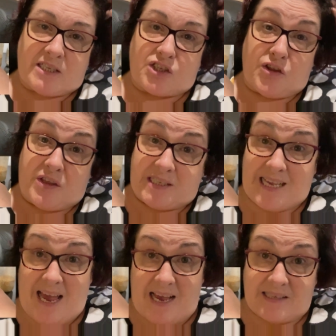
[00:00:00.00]
So this
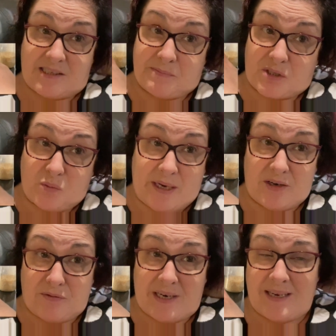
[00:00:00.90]
has some
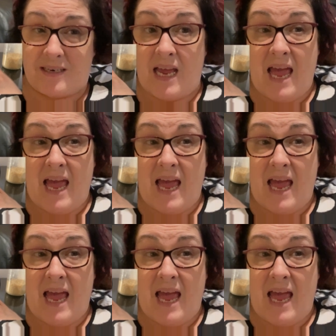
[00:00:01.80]
sweetener in it,